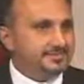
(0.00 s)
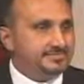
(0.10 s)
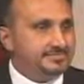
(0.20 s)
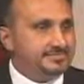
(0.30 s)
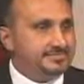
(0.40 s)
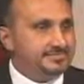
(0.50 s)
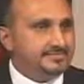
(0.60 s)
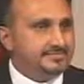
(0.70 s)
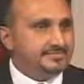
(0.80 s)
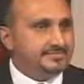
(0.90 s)

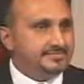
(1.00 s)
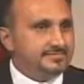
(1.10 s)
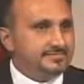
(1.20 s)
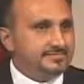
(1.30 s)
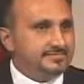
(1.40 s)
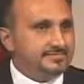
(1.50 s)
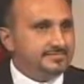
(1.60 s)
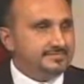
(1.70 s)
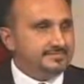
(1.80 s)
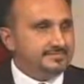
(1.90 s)

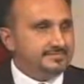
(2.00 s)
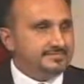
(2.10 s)
(no one is talking)